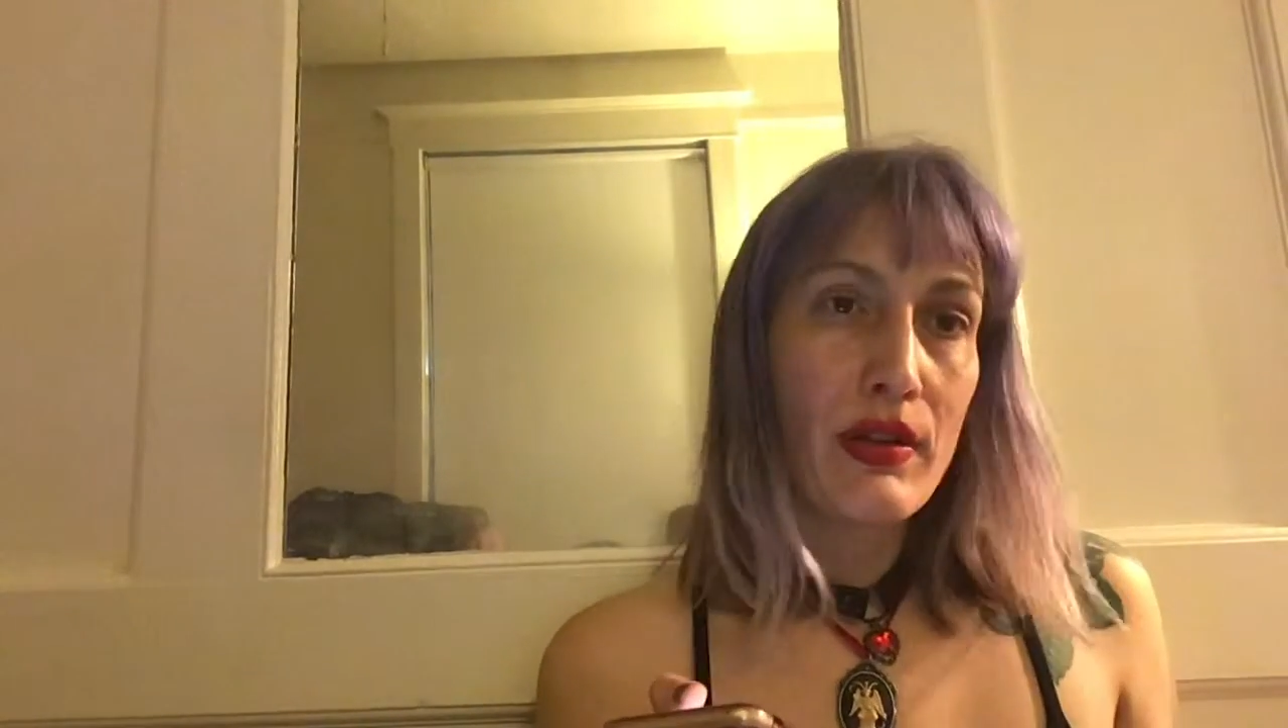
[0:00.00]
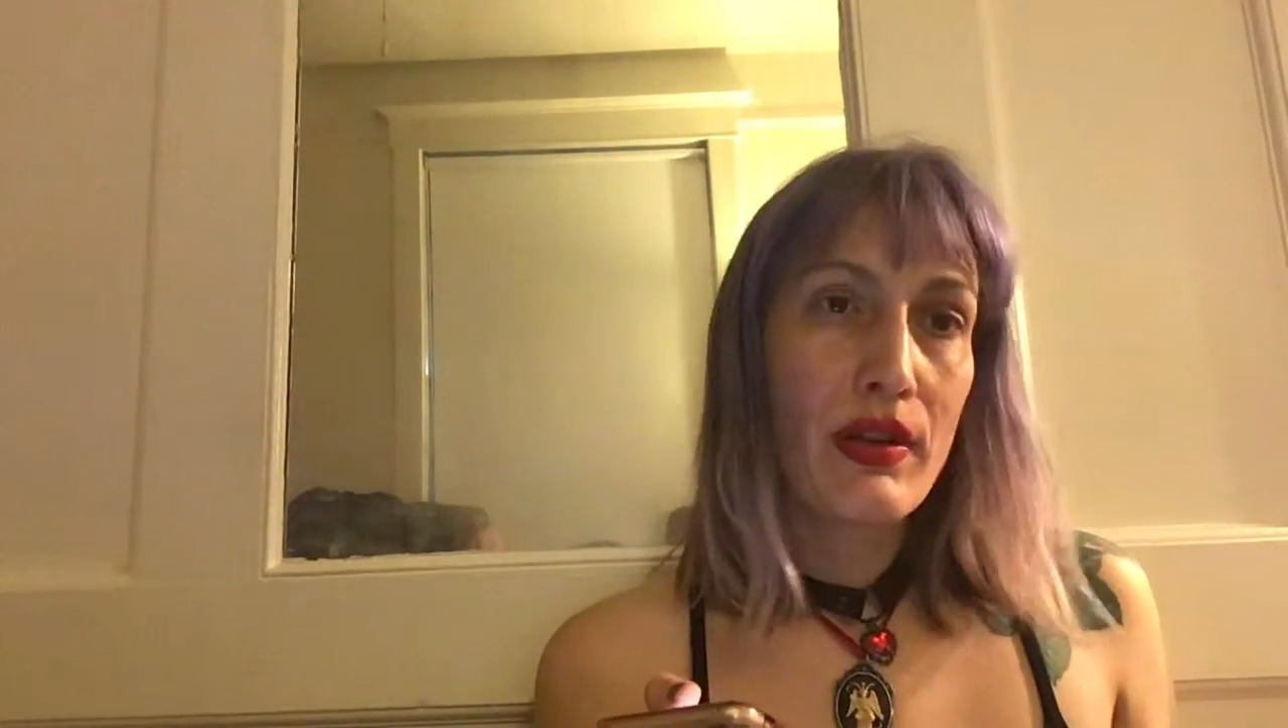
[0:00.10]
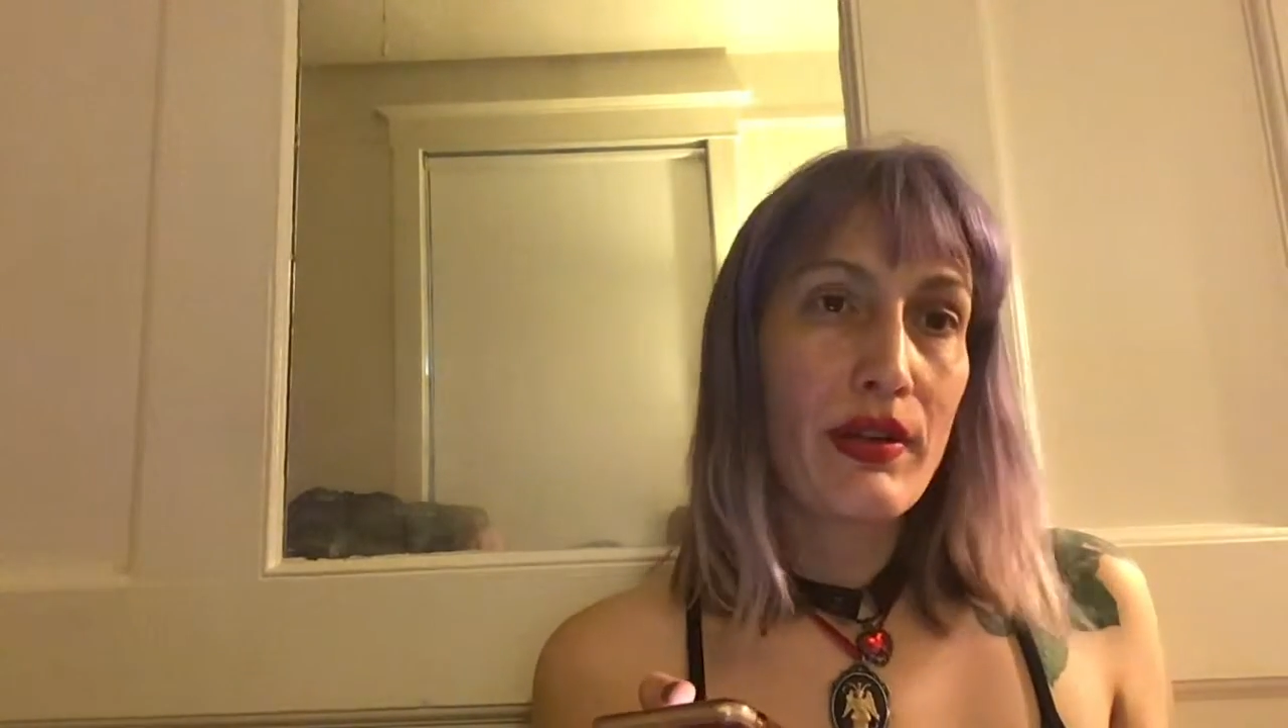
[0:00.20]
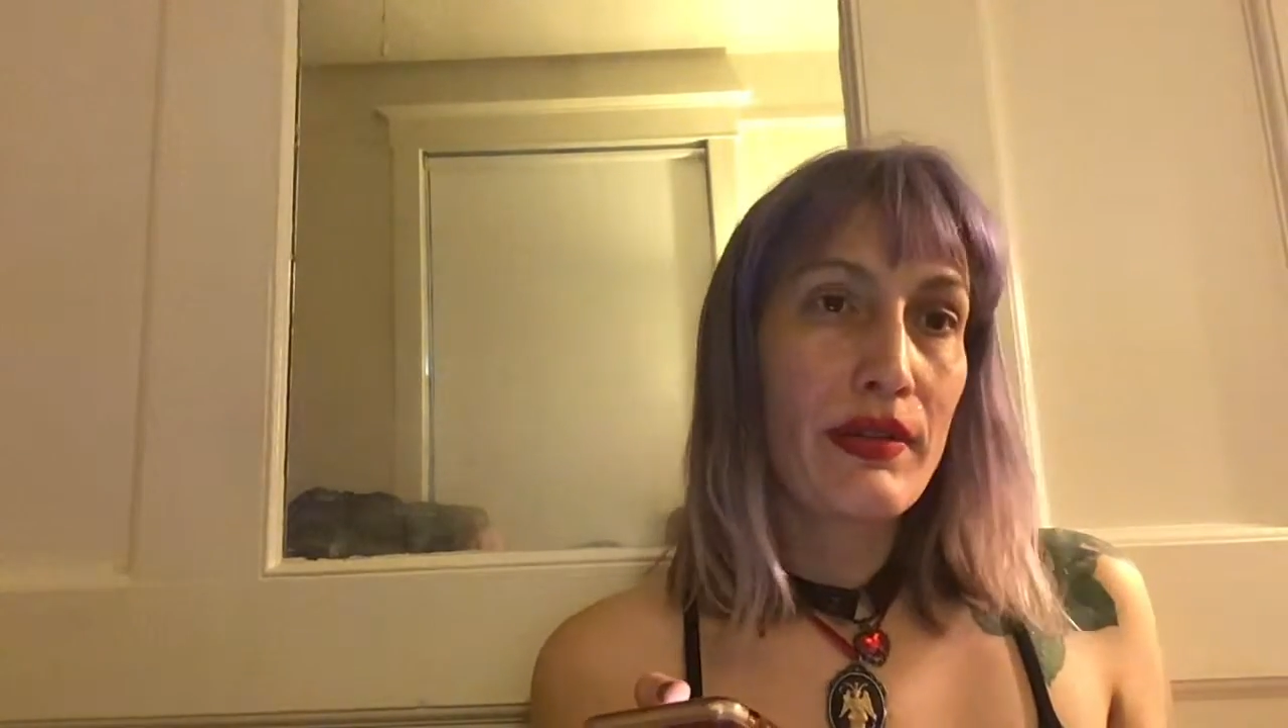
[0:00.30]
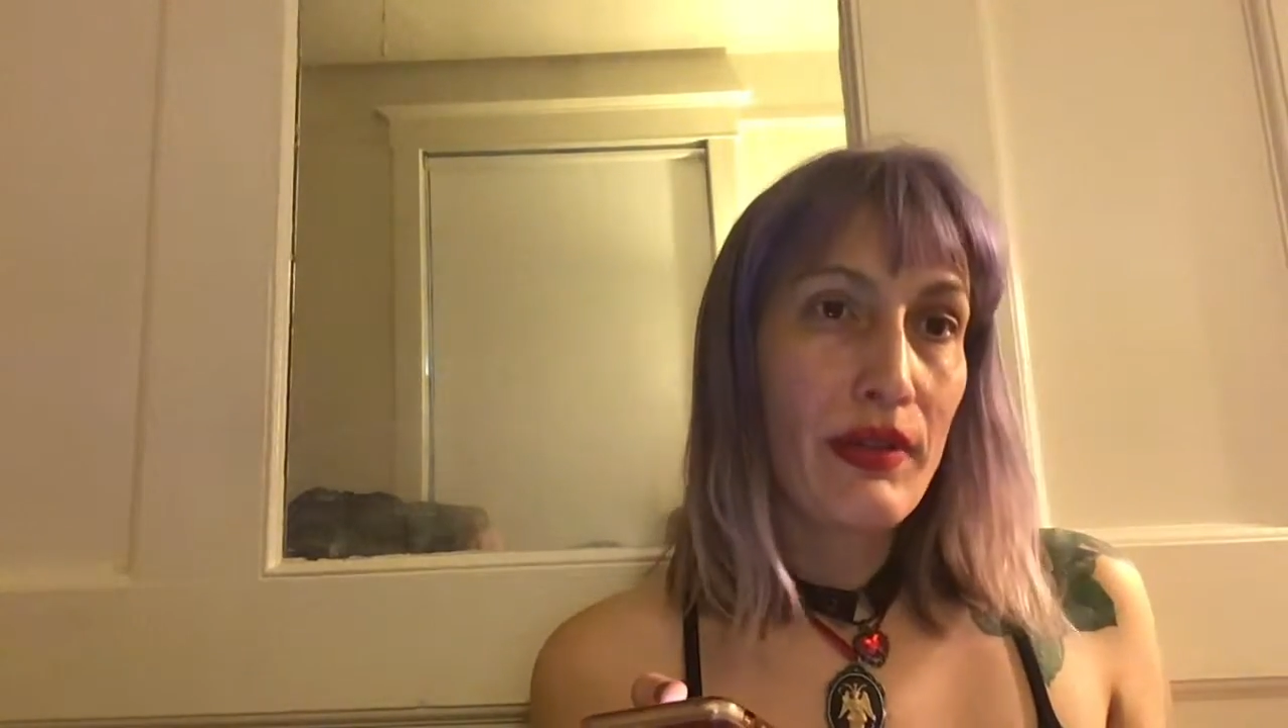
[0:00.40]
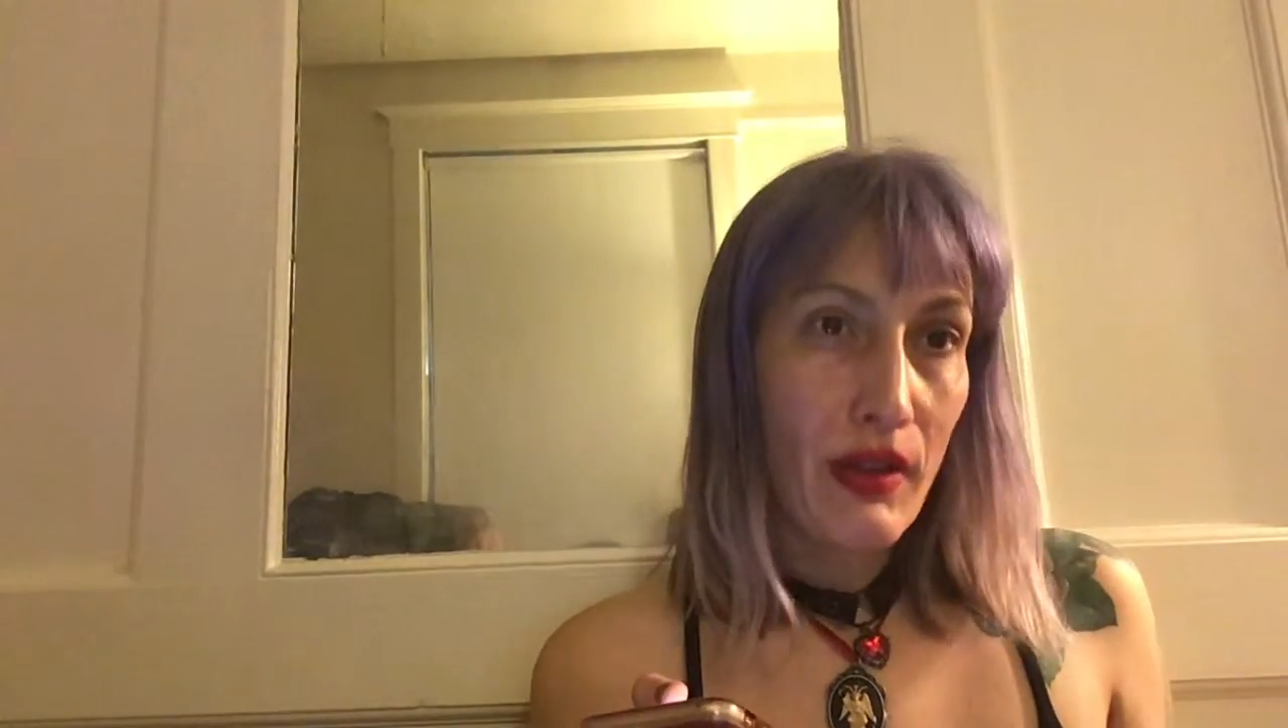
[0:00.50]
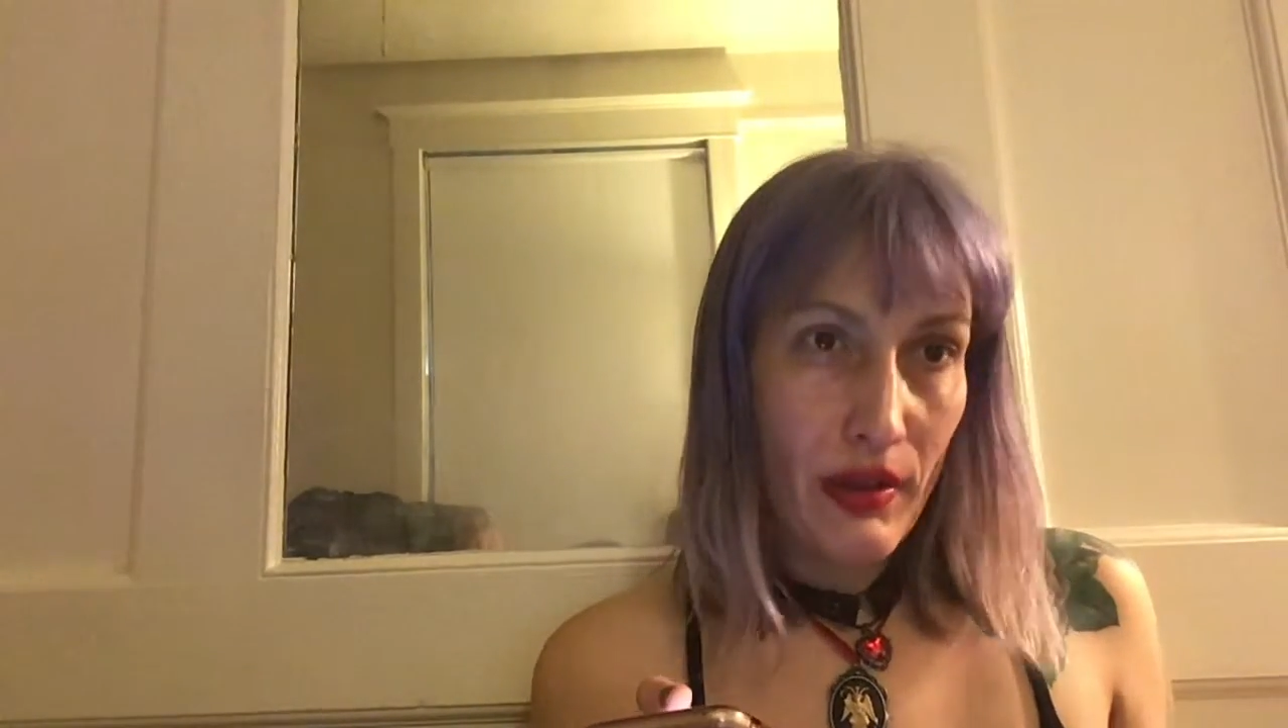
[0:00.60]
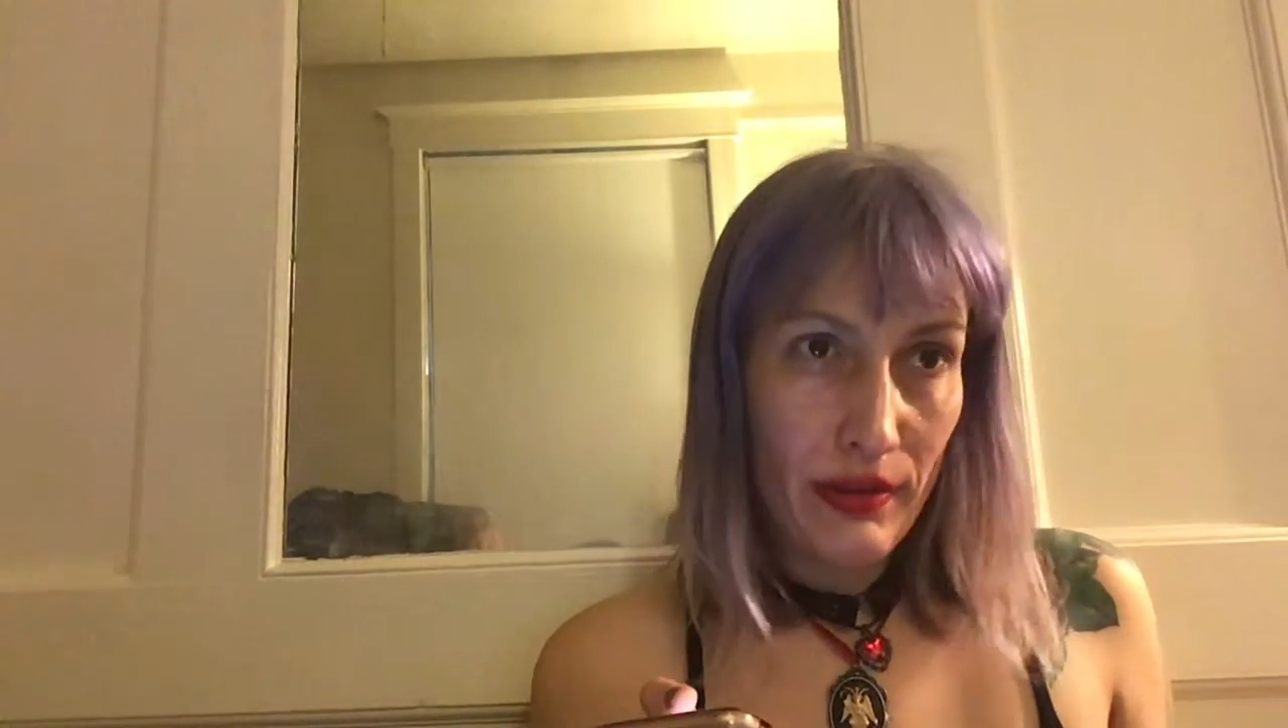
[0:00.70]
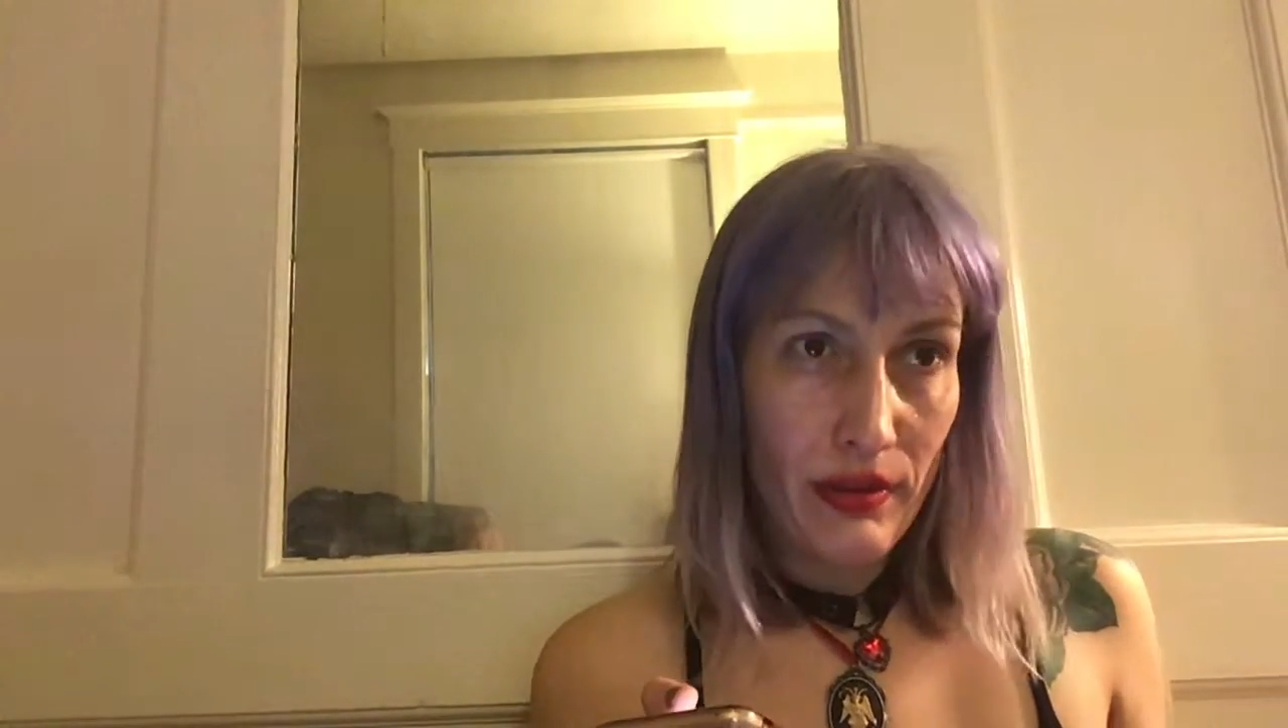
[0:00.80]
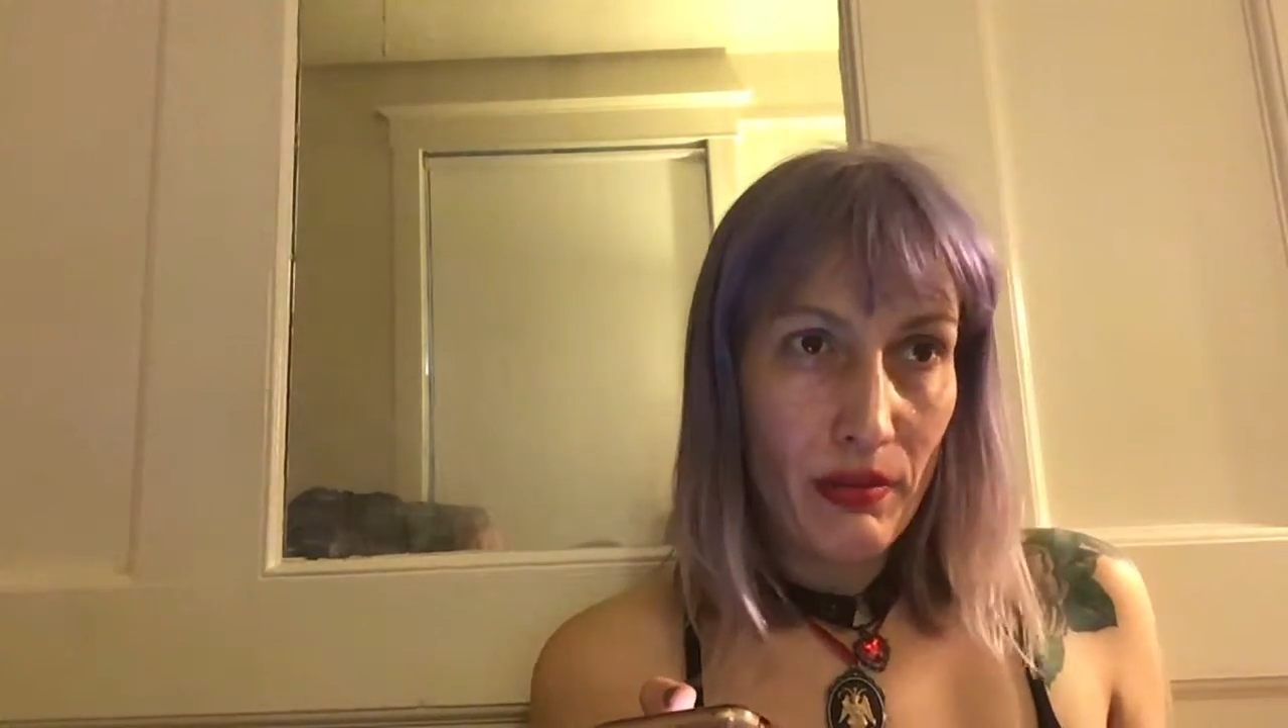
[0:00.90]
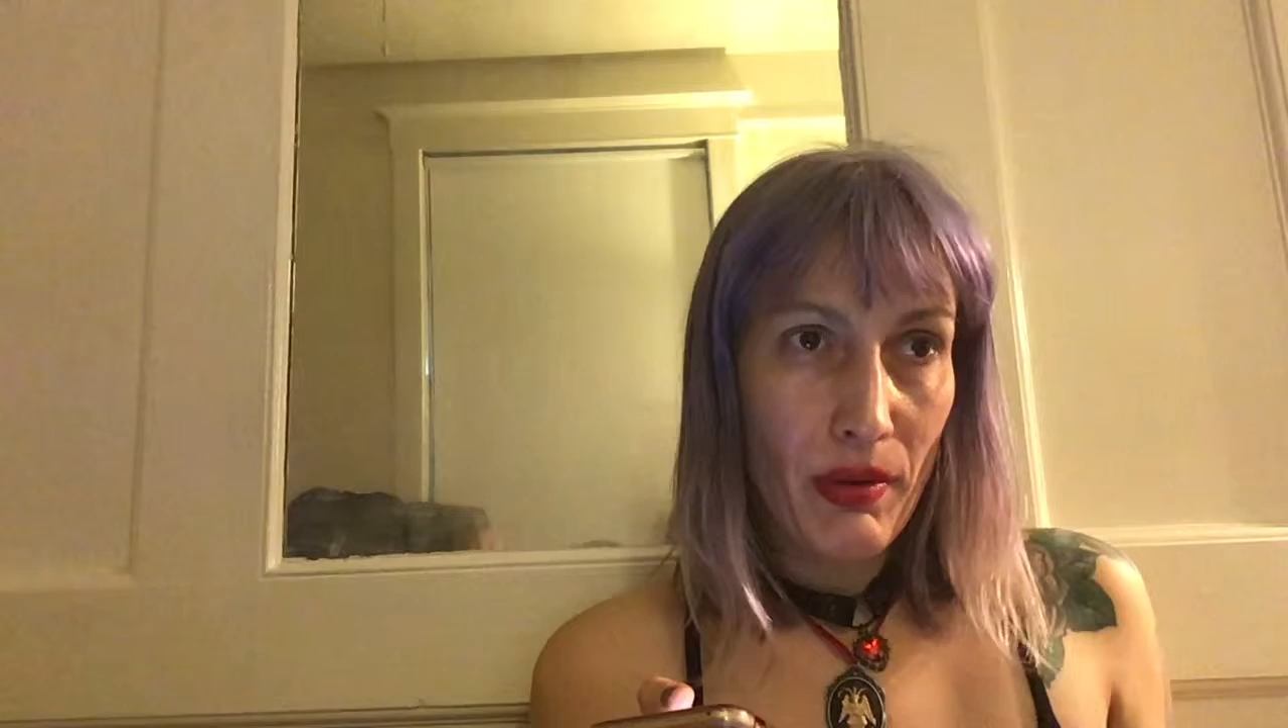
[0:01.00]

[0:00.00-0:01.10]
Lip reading: and exhausted,